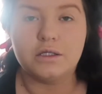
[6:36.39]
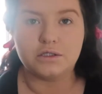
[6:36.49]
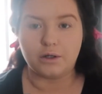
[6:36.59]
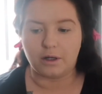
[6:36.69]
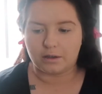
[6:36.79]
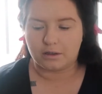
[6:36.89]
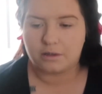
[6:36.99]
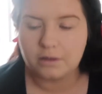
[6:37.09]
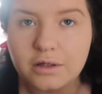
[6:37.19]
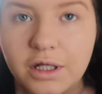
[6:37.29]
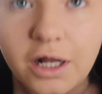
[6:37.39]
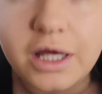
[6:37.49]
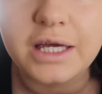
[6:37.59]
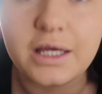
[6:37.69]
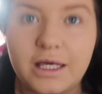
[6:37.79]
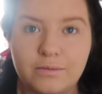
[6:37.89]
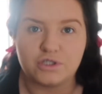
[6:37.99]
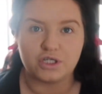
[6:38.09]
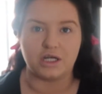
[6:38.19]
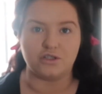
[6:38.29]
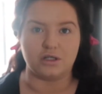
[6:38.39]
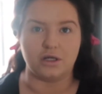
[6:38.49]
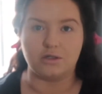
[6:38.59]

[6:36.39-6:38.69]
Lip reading: So the lighting keeps changing, like